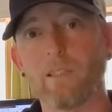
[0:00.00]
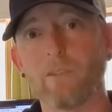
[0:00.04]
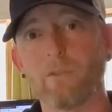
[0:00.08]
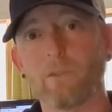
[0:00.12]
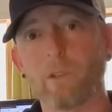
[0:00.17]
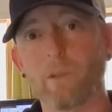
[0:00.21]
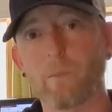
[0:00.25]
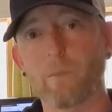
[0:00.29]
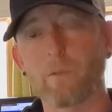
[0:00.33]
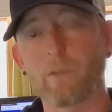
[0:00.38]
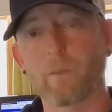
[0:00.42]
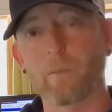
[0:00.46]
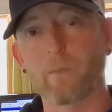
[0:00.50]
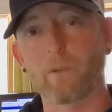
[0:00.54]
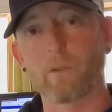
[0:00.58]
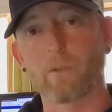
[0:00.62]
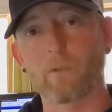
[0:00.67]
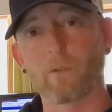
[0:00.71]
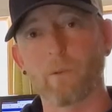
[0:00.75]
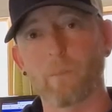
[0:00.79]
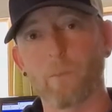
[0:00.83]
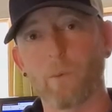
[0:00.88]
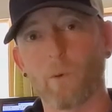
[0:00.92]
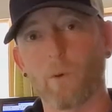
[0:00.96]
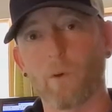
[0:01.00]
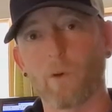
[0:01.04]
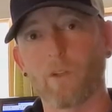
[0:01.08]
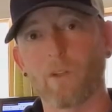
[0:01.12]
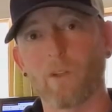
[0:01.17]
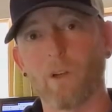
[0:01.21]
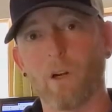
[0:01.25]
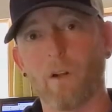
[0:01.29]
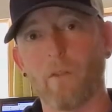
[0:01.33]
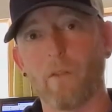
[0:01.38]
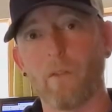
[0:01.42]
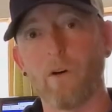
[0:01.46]
to report
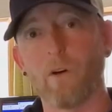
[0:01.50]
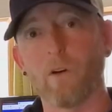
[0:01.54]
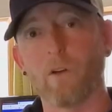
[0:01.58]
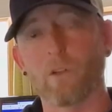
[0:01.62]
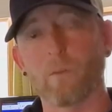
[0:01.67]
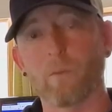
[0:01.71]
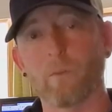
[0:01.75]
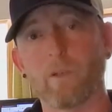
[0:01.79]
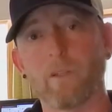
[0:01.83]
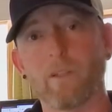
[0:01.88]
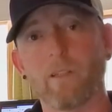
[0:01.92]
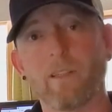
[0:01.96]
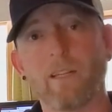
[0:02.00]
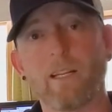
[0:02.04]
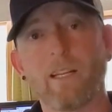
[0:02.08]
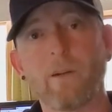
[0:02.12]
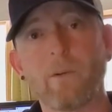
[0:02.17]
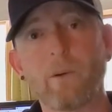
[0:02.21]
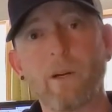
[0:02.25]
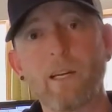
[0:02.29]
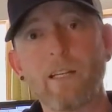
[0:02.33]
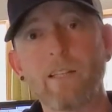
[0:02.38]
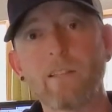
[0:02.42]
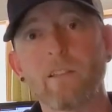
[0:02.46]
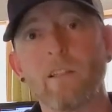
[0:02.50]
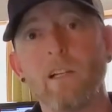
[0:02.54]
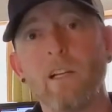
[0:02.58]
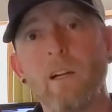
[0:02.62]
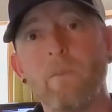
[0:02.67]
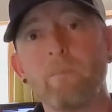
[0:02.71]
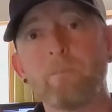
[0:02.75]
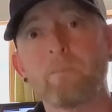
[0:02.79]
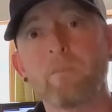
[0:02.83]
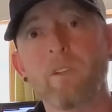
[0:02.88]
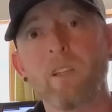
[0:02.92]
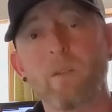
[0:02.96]
on those. But anyways,
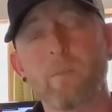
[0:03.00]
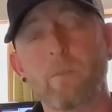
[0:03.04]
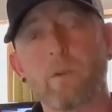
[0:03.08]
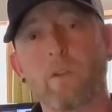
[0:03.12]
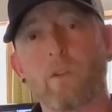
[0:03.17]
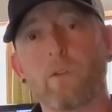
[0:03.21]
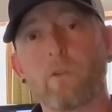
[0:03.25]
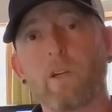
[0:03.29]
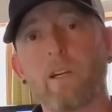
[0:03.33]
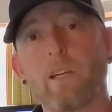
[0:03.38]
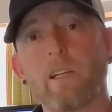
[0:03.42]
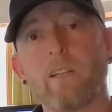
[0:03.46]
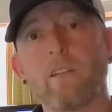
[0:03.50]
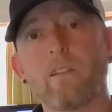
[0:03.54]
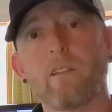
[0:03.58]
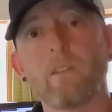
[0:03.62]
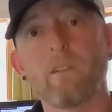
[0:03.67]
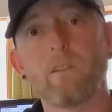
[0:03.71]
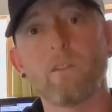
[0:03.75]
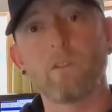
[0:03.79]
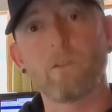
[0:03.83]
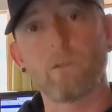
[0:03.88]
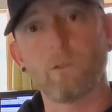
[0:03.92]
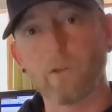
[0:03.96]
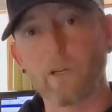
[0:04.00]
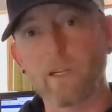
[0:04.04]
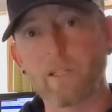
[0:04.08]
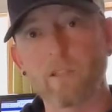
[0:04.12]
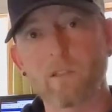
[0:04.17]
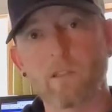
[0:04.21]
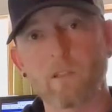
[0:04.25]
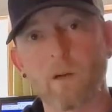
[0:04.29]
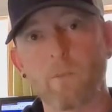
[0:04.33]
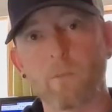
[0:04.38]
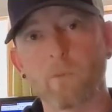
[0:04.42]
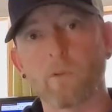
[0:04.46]
it's been a great
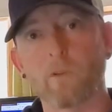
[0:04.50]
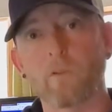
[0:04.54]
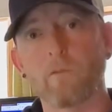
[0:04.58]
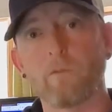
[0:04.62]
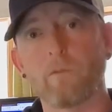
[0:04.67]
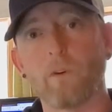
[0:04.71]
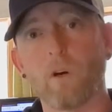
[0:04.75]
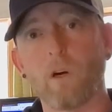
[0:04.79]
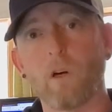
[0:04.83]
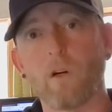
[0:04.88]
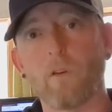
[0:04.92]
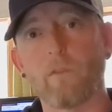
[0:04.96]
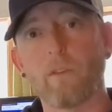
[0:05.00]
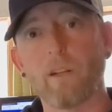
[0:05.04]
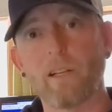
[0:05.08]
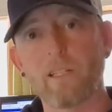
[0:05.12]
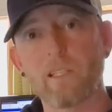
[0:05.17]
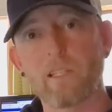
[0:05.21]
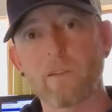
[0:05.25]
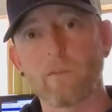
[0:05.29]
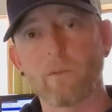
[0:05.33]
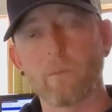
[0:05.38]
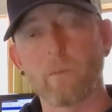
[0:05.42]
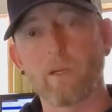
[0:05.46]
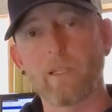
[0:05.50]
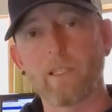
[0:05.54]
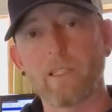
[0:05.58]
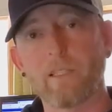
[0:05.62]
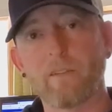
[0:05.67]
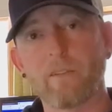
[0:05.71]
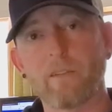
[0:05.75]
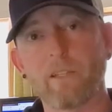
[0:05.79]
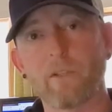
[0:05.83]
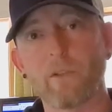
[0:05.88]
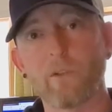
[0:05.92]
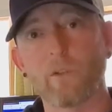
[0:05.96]
summer and fall. Thanks,
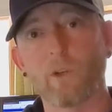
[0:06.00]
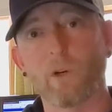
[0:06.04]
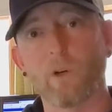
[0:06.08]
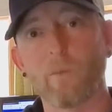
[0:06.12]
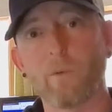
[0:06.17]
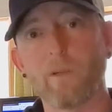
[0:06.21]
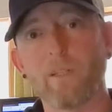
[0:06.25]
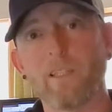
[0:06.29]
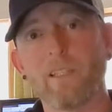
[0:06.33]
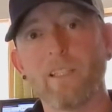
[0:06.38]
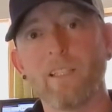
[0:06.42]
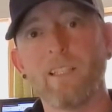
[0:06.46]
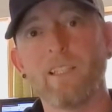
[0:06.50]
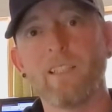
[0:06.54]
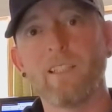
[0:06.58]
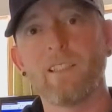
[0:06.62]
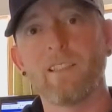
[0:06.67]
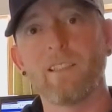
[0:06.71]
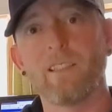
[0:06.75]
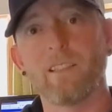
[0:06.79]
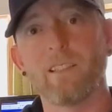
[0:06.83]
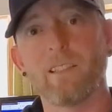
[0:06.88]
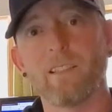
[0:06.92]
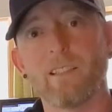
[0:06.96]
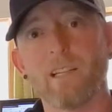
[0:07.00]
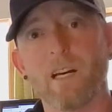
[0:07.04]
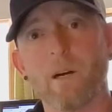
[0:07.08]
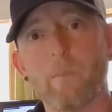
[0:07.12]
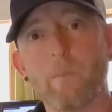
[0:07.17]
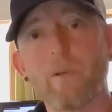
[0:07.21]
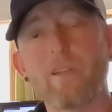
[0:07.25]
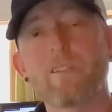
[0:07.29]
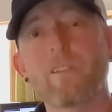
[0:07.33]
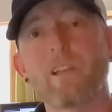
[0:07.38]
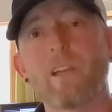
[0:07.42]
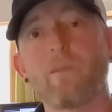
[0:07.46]
everybody. Thank you, Toby. And
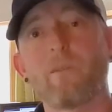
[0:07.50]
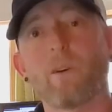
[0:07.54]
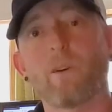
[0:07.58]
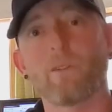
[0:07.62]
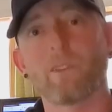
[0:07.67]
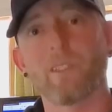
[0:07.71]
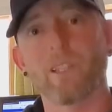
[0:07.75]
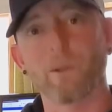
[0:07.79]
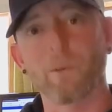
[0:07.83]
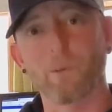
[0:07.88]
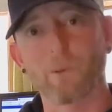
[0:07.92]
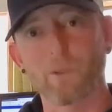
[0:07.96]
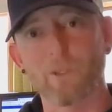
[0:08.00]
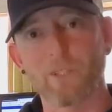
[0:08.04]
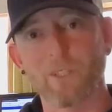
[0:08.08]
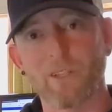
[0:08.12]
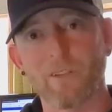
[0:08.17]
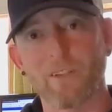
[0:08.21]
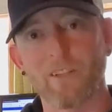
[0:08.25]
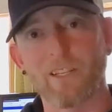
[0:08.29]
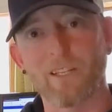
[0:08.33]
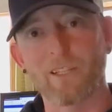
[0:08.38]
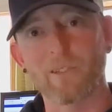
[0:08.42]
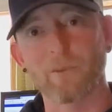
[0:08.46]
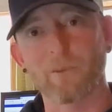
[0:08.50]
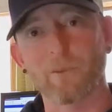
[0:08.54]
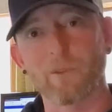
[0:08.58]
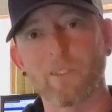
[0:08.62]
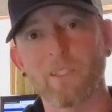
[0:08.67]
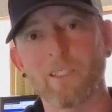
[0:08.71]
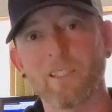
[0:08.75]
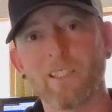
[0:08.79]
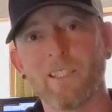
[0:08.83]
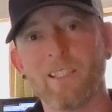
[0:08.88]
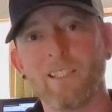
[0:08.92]
be safe out there. We'll see you on the next one.